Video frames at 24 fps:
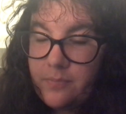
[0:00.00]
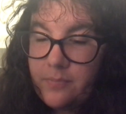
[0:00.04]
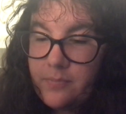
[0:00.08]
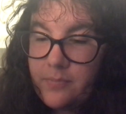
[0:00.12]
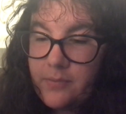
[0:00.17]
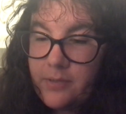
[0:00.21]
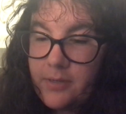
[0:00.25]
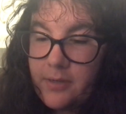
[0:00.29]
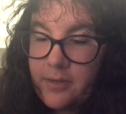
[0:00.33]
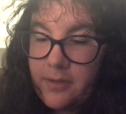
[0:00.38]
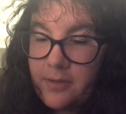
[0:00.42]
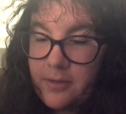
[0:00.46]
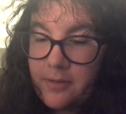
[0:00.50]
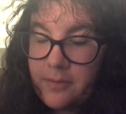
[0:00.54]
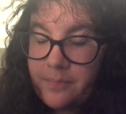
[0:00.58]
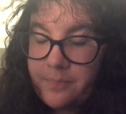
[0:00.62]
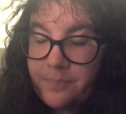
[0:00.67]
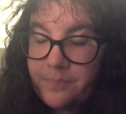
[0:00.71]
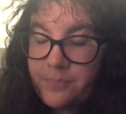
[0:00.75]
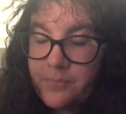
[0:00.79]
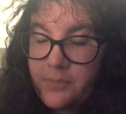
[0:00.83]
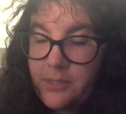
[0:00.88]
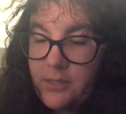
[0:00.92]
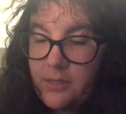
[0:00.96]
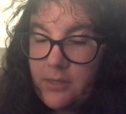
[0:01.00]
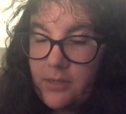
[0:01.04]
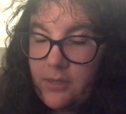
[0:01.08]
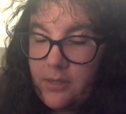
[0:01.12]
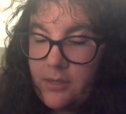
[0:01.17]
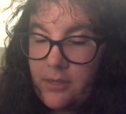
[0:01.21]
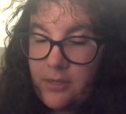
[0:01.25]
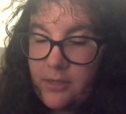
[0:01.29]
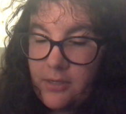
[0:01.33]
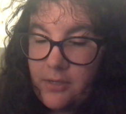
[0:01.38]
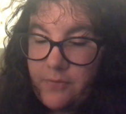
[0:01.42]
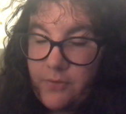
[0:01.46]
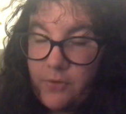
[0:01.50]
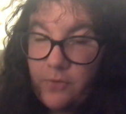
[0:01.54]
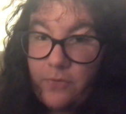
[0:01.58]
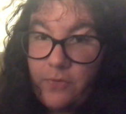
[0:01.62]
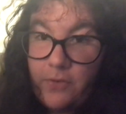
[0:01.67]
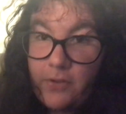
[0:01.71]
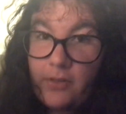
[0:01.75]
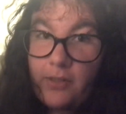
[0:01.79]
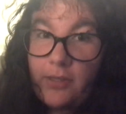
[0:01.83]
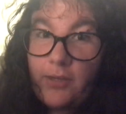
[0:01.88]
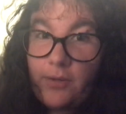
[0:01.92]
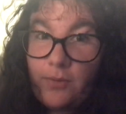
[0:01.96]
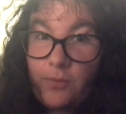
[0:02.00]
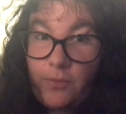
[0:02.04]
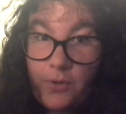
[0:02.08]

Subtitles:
If you feel like you